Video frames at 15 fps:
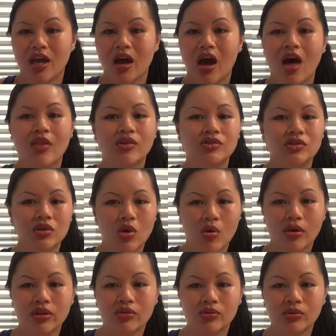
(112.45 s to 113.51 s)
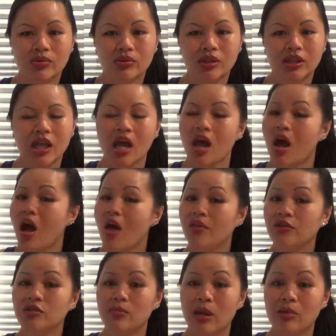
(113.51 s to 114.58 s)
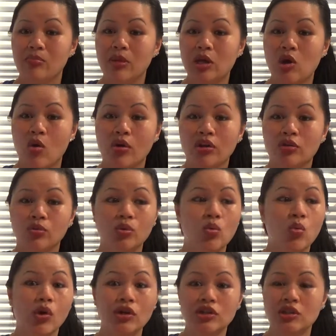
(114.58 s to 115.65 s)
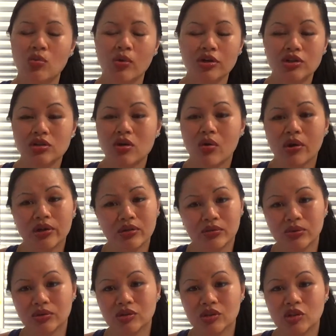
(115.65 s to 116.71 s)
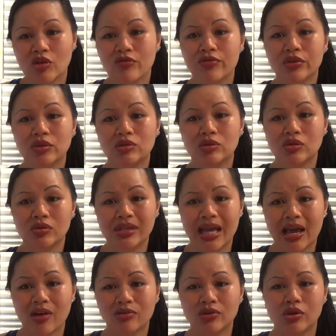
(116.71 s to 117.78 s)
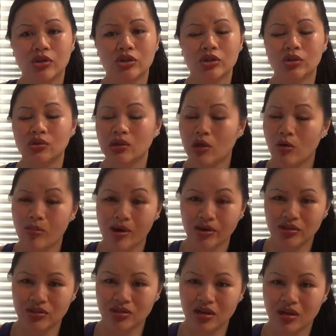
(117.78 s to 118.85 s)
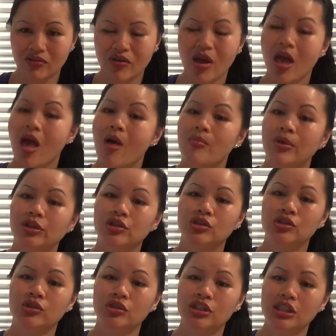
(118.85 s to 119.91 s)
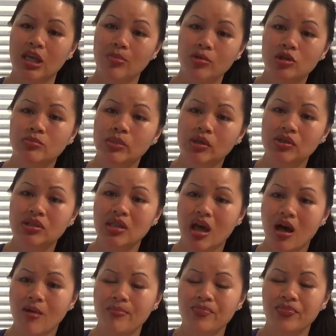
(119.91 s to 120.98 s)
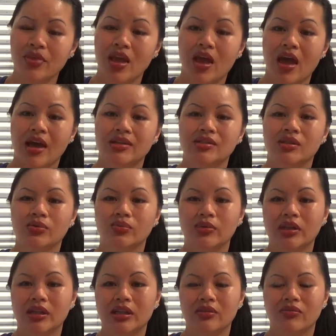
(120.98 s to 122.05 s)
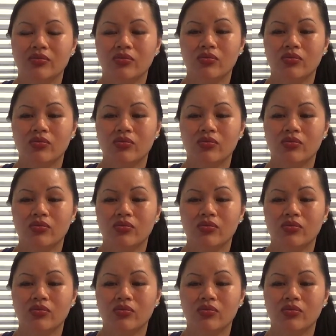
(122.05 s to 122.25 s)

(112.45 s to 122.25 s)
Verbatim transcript: Others are going through it. Others may be going through worse than what you're going through. So don't feel too down or too low about yourself. But, you know, just keep your spirits up and to really